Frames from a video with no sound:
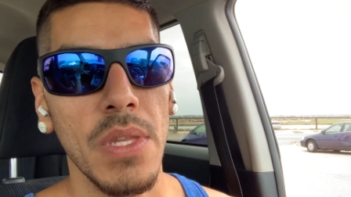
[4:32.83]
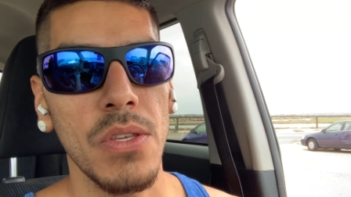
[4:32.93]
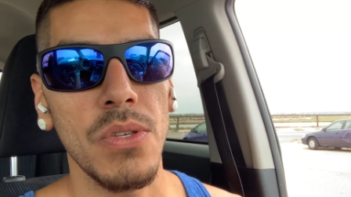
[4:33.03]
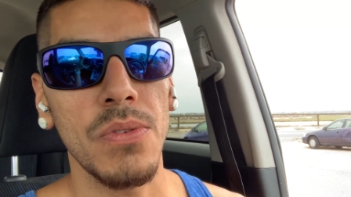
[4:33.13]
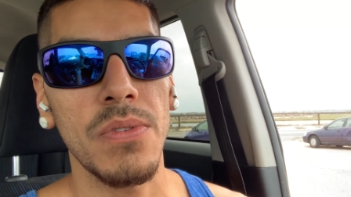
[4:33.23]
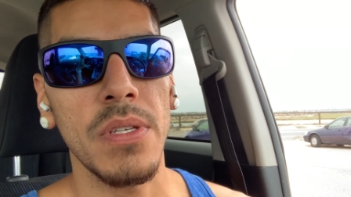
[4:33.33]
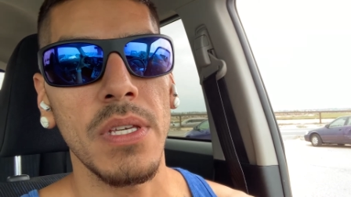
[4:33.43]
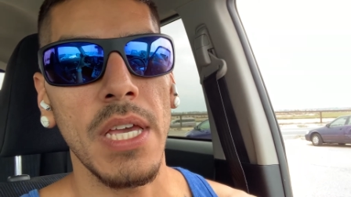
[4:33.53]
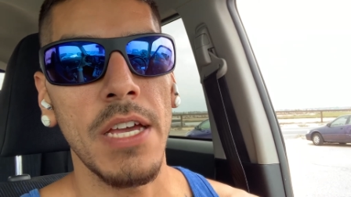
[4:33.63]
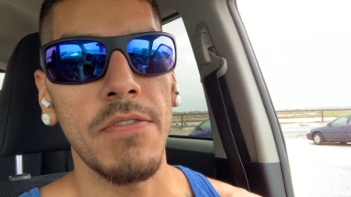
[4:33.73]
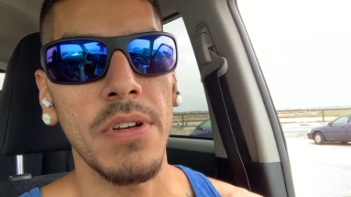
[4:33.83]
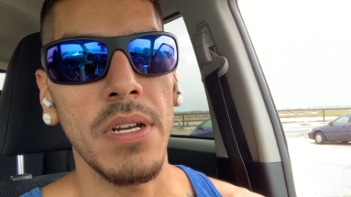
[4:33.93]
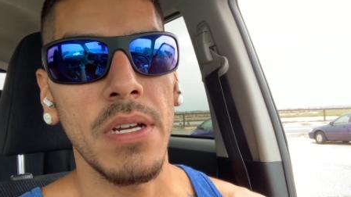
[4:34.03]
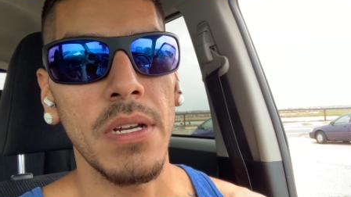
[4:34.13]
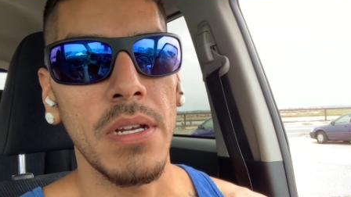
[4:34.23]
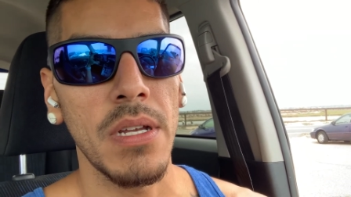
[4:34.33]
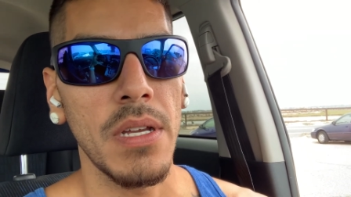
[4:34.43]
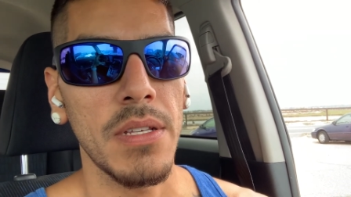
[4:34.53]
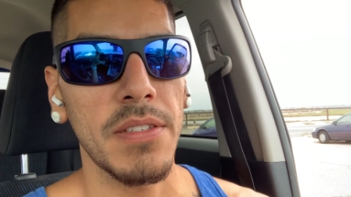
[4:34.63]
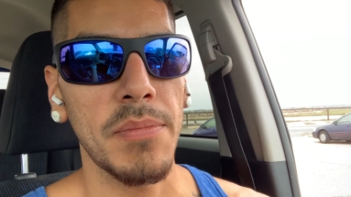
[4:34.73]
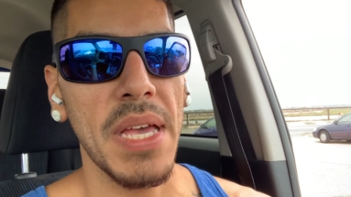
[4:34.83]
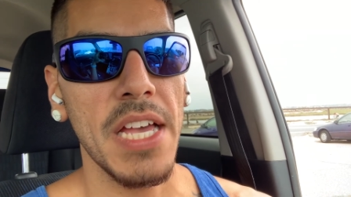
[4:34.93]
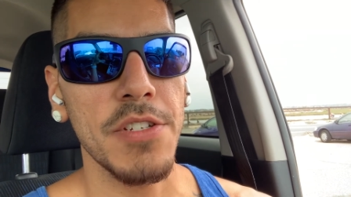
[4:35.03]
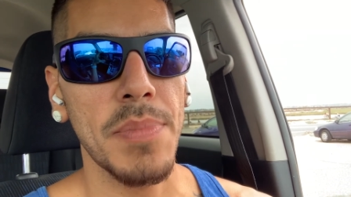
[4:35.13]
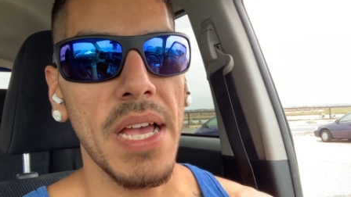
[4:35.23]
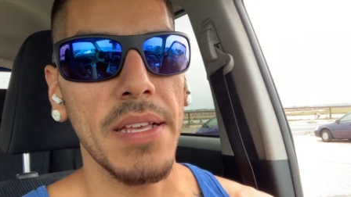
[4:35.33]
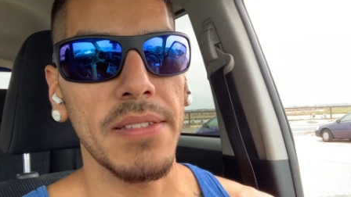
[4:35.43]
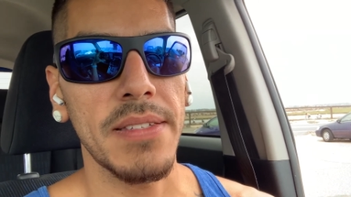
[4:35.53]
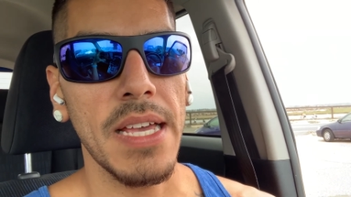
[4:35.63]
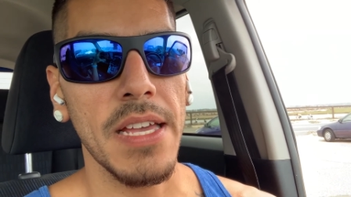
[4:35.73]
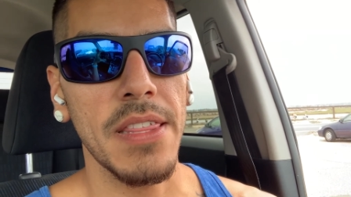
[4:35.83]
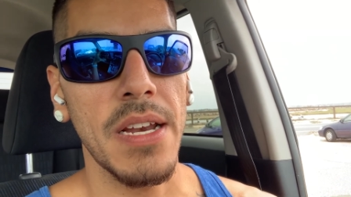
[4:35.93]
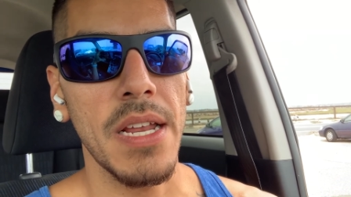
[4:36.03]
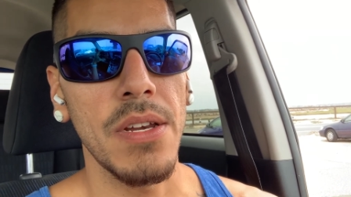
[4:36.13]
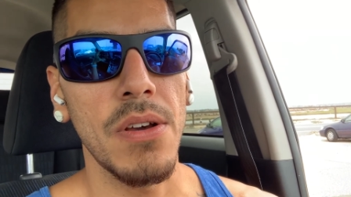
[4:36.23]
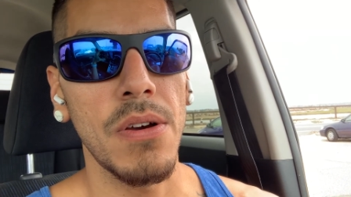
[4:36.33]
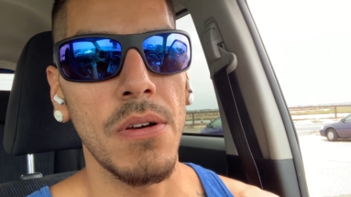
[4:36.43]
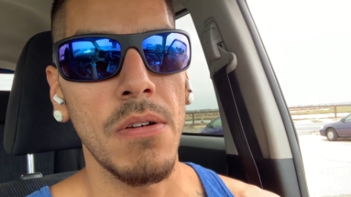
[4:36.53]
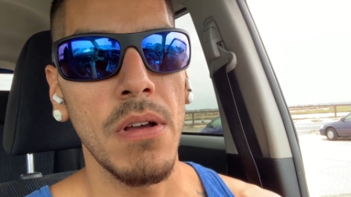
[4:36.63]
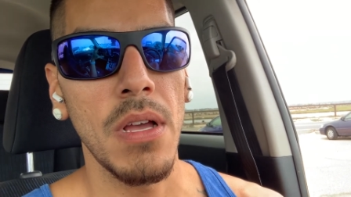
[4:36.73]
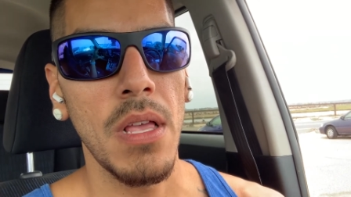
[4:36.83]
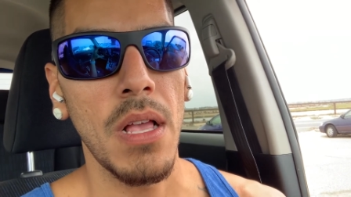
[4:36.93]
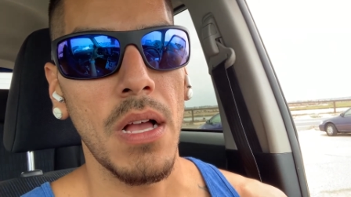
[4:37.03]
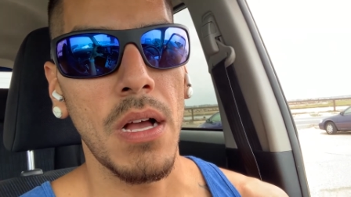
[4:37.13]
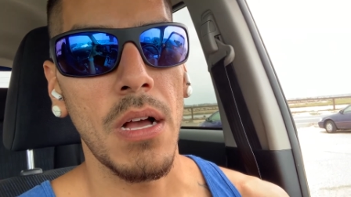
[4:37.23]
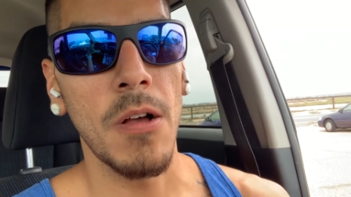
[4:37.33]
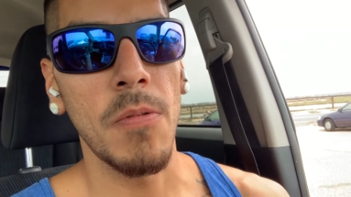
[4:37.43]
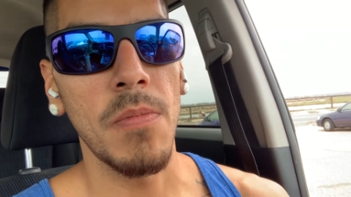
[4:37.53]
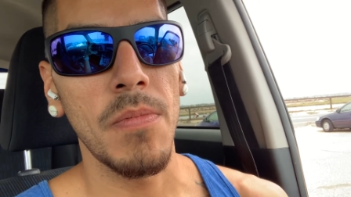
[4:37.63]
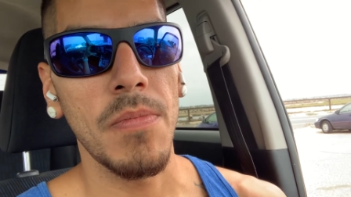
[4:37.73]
using every smash pass attack that I know um,